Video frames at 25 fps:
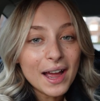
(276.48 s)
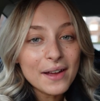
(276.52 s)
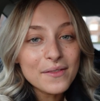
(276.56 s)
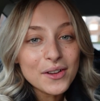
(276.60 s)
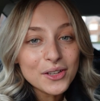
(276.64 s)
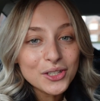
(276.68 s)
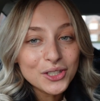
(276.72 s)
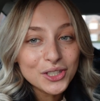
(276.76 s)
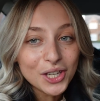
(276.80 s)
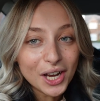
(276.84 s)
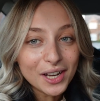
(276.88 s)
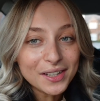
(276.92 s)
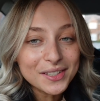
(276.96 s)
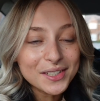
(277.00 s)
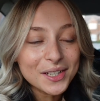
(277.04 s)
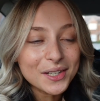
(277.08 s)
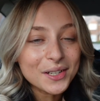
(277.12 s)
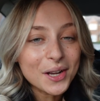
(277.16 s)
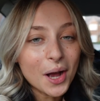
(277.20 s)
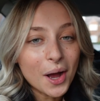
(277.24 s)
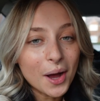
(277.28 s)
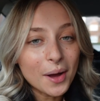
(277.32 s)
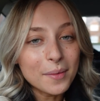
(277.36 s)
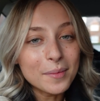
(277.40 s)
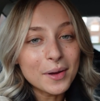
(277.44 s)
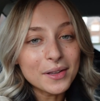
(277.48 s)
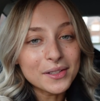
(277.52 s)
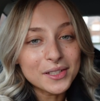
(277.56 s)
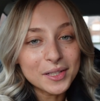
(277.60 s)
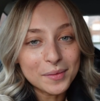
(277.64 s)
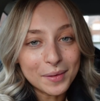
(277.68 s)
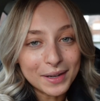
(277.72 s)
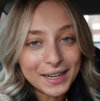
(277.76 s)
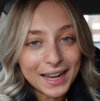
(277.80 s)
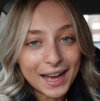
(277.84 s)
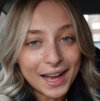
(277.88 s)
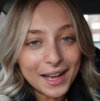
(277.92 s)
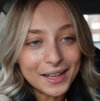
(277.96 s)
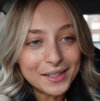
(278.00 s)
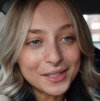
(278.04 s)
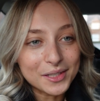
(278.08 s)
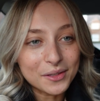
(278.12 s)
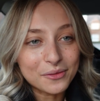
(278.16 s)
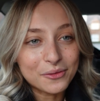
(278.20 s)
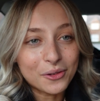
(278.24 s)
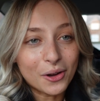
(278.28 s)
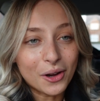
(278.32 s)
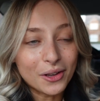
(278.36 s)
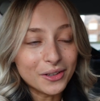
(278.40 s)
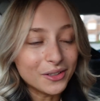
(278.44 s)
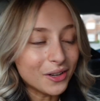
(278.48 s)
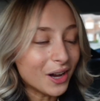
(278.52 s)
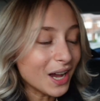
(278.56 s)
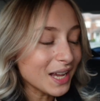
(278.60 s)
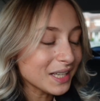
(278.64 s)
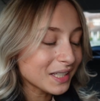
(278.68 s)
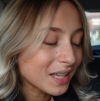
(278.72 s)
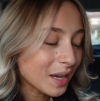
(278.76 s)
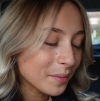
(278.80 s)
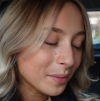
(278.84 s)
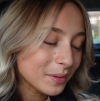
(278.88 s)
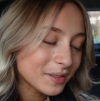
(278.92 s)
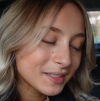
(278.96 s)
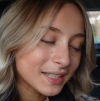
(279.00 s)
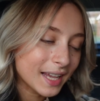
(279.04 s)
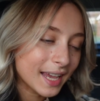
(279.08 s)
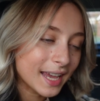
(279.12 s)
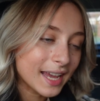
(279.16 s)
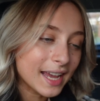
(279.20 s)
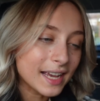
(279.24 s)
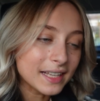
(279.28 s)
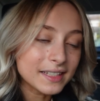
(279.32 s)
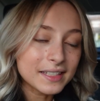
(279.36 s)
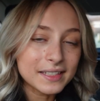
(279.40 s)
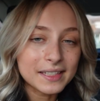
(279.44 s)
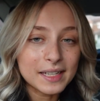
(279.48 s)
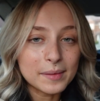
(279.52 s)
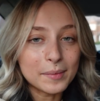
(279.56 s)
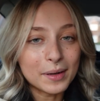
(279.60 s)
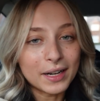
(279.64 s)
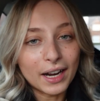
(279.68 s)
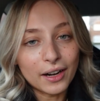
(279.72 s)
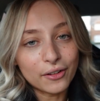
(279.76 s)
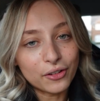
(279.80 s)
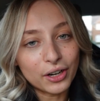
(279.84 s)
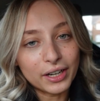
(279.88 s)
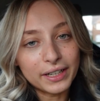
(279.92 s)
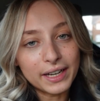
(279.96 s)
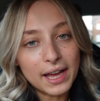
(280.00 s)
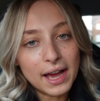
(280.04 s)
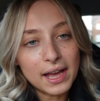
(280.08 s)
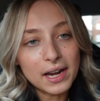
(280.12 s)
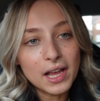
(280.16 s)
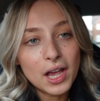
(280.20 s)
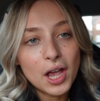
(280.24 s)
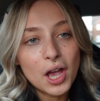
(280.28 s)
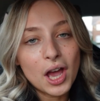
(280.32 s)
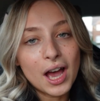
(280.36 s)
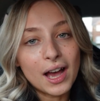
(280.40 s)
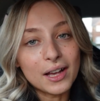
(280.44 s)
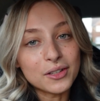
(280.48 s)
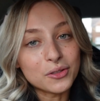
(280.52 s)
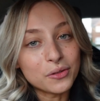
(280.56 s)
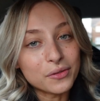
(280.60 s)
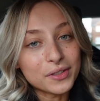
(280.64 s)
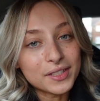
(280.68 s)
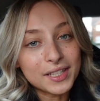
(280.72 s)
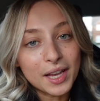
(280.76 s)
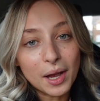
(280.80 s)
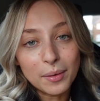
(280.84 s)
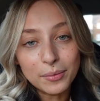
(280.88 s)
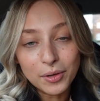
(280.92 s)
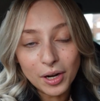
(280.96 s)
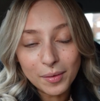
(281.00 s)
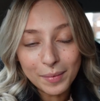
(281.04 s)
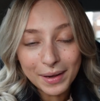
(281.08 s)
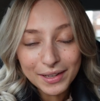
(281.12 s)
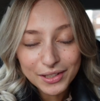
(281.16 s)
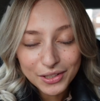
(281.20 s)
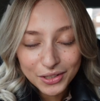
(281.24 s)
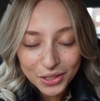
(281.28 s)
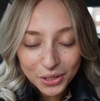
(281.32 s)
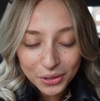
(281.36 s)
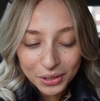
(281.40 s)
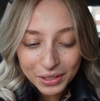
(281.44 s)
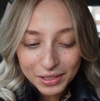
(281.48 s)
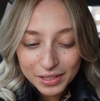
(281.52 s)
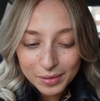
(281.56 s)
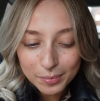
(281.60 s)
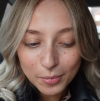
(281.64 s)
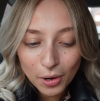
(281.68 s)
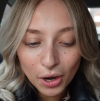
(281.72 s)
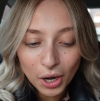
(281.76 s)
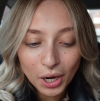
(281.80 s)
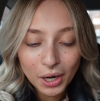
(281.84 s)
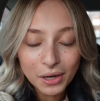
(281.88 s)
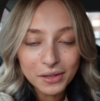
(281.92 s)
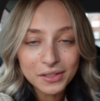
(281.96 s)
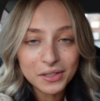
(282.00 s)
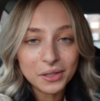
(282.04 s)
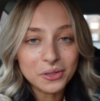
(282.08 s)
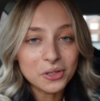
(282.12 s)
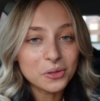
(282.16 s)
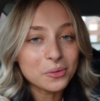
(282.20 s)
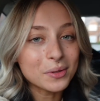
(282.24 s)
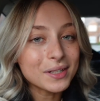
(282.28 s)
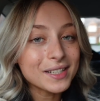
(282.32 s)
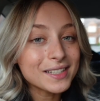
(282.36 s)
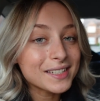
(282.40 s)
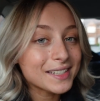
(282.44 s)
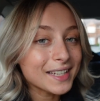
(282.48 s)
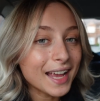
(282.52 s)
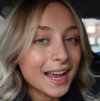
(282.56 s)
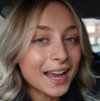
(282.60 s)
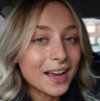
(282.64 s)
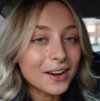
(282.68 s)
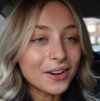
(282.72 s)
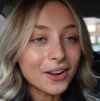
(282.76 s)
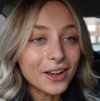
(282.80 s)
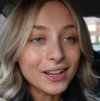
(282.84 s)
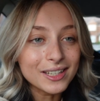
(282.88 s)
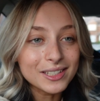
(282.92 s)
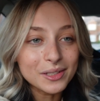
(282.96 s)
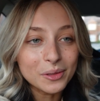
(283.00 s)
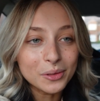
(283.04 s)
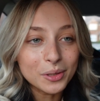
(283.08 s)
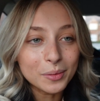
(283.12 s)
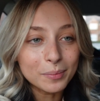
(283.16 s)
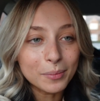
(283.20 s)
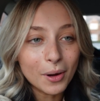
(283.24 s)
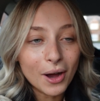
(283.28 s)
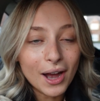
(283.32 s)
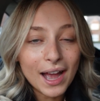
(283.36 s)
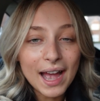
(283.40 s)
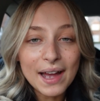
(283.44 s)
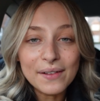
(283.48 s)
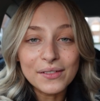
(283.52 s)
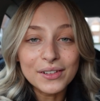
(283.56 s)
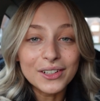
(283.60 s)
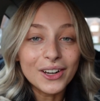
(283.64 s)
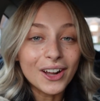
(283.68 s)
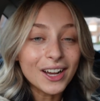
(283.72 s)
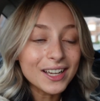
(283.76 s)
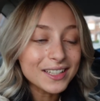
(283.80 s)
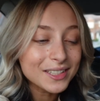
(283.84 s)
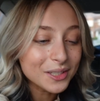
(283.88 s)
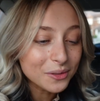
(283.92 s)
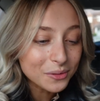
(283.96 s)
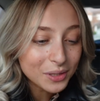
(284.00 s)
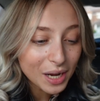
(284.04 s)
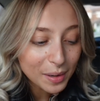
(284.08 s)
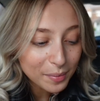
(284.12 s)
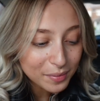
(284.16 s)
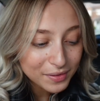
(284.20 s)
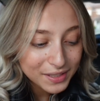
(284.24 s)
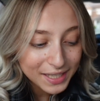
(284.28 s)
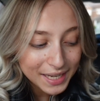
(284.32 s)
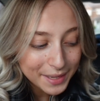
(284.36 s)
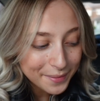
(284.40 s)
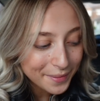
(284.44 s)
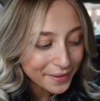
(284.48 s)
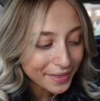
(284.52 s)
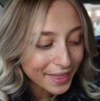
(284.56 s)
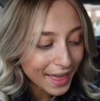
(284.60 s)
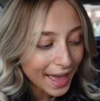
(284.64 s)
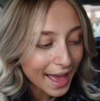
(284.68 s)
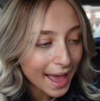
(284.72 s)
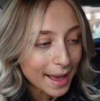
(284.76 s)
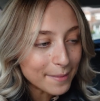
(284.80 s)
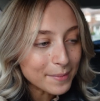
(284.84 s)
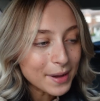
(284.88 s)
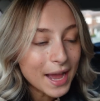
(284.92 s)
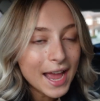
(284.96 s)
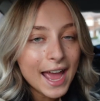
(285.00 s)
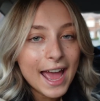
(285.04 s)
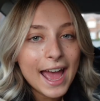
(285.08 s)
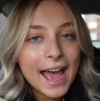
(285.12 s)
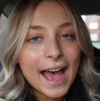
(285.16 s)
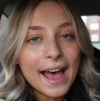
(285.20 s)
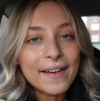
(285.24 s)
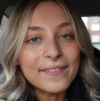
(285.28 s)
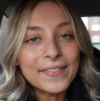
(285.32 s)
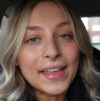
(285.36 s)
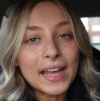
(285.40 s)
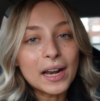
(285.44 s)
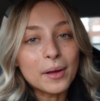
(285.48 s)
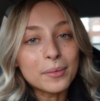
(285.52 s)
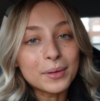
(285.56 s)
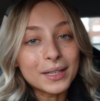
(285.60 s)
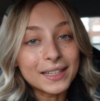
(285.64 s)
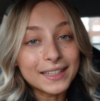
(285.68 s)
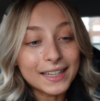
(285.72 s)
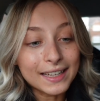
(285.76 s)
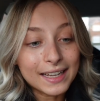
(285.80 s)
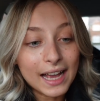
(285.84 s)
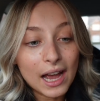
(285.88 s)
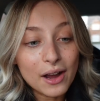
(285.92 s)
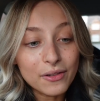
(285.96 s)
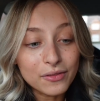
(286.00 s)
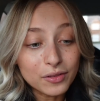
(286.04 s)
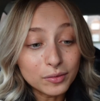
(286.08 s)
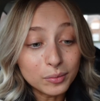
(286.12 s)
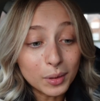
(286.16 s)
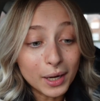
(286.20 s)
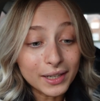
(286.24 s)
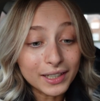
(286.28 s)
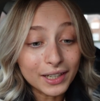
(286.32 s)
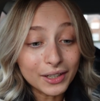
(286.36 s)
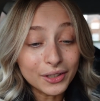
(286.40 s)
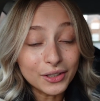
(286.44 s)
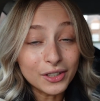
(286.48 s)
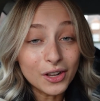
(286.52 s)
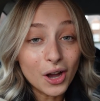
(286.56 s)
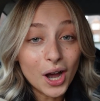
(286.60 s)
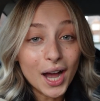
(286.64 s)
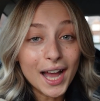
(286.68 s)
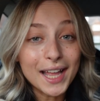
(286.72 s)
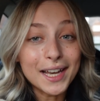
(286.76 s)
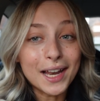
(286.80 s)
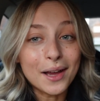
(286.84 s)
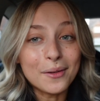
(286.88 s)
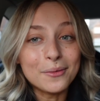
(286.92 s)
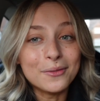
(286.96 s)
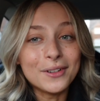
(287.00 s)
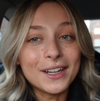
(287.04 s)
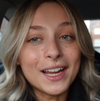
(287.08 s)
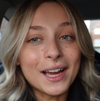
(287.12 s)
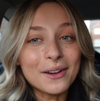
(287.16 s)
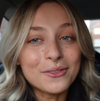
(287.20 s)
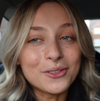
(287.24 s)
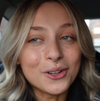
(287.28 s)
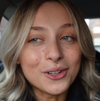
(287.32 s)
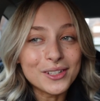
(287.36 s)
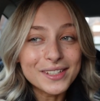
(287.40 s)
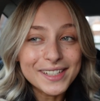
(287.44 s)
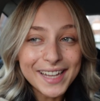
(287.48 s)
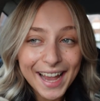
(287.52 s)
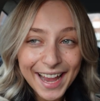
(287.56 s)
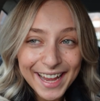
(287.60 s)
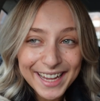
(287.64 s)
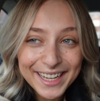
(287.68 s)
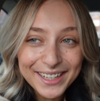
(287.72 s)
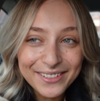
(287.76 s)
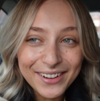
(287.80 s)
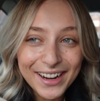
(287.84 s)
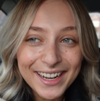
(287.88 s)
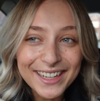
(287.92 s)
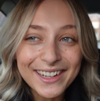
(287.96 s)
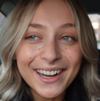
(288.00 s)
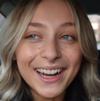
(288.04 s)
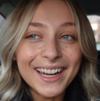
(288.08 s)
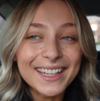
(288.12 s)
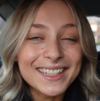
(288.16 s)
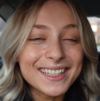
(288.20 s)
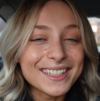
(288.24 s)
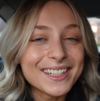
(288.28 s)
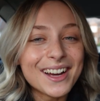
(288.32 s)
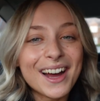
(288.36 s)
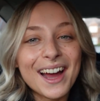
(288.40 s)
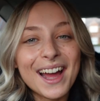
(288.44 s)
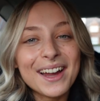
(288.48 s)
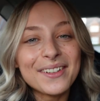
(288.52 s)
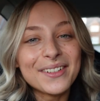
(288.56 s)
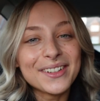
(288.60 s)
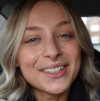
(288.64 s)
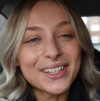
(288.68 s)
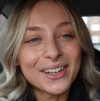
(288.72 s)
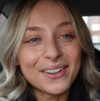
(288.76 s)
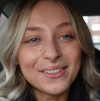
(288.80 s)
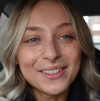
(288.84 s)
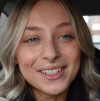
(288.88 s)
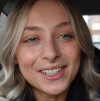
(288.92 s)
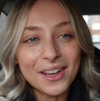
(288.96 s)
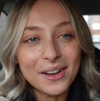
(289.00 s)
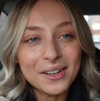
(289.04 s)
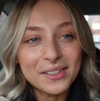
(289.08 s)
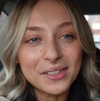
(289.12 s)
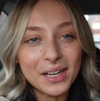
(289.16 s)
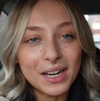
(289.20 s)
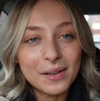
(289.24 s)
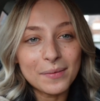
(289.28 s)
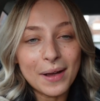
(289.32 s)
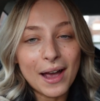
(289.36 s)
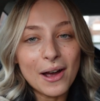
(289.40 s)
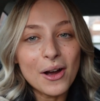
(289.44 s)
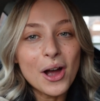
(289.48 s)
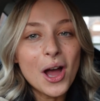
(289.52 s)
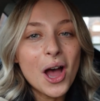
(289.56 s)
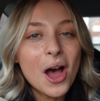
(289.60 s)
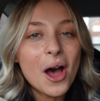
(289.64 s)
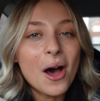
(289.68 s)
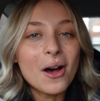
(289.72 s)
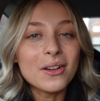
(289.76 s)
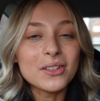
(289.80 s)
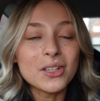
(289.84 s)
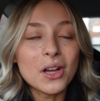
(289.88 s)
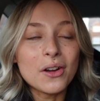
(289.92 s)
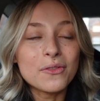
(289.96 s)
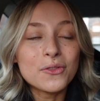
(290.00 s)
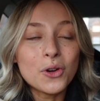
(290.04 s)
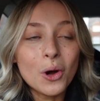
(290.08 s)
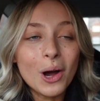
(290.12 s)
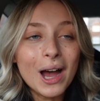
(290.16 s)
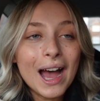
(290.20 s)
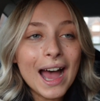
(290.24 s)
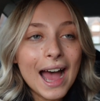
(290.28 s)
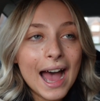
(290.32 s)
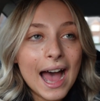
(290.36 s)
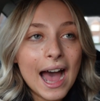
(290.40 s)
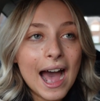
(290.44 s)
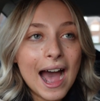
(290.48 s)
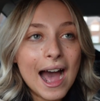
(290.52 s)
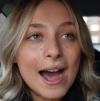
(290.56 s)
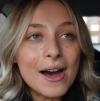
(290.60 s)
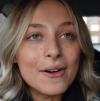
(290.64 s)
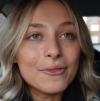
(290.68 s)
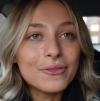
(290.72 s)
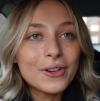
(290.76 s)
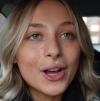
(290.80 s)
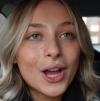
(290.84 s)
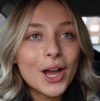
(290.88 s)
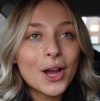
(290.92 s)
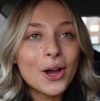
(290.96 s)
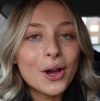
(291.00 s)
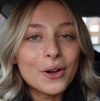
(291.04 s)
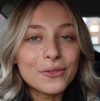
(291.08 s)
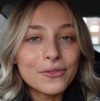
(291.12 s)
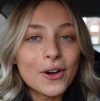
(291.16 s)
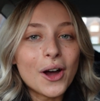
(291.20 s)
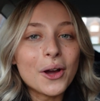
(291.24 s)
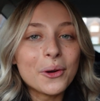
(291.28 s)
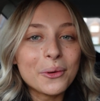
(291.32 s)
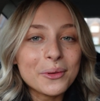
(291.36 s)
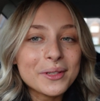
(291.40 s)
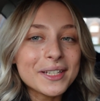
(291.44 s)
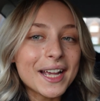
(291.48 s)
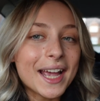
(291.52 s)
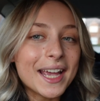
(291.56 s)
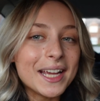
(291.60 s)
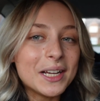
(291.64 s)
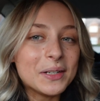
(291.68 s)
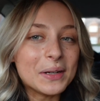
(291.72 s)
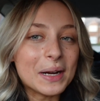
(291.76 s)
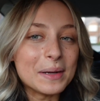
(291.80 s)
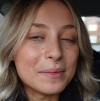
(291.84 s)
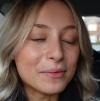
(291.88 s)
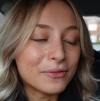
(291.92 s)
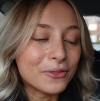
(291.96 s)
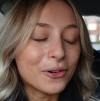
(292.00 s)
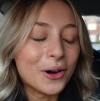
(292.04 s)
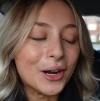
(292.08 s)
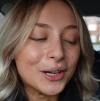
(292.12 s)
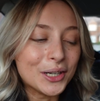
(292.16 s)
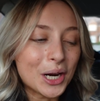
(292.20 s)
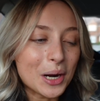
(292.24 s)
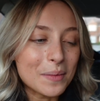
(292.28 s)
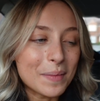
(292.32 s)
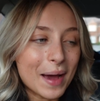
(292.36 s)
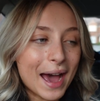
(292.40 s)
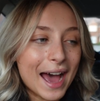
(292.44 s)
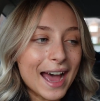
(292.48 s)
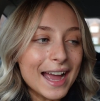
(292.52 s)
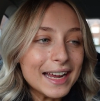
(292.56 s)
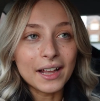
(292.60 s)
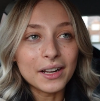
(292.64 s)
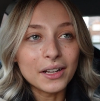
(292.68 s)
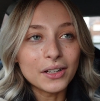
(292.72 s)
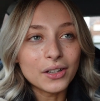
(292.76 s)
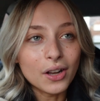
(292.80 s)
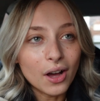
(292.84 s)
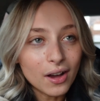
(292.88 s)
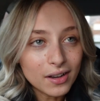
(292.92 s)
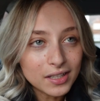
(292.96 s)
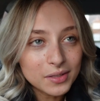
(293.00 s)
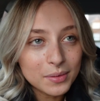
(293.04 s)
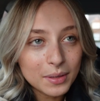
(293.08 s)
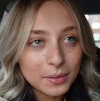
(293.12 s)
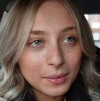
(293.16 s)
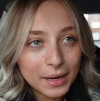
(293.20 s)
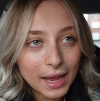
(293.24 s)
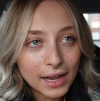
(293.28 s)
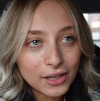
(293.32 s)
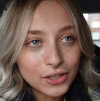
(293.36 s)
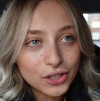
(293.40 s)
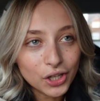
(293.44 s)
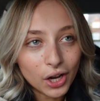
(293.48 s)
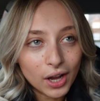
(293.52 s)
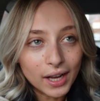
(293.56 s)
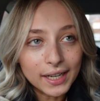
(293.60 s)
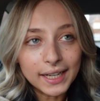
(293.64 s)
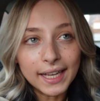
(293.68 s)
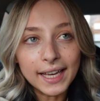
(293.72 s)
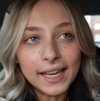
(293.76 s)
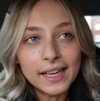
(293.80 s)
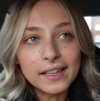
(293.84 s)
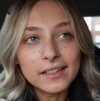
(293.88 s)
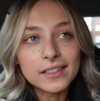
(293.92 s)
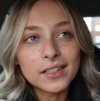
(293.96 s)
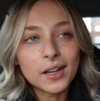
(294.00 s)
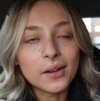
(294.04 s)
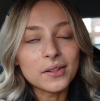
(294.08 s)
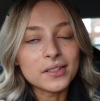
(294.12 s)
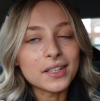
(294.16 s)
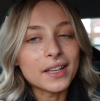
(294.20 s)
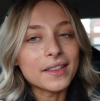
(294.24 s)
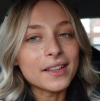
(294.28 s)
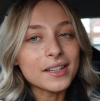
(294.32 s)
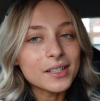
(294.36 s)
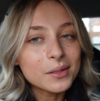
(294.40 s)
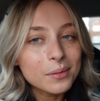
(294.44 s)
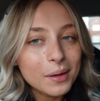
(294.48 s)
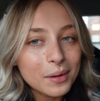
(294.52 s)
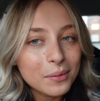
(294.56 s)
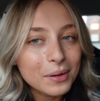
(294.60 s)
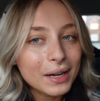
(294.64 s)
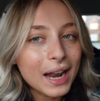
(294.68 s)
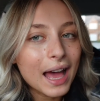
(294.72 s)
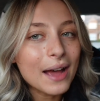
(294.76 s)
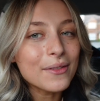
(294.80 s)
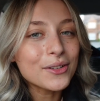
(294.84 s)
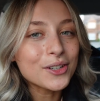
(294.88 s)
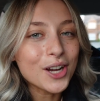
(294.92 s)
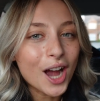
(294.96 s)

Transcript: have just come to my nan's for a nice cup of tea to see my nan and granddad, as obviously I'm going back to uni tomorrow. So I just wanted to say a nice little goodbye, have a nice little cup of tea with them, and then I'm gonna get Cal from work at 9 and we have got takeaway night tonight, which I'm so excited about. I was like, I've got to have a final takeaway before I go back. And last week we had Chinese, so I was like, this week we can have a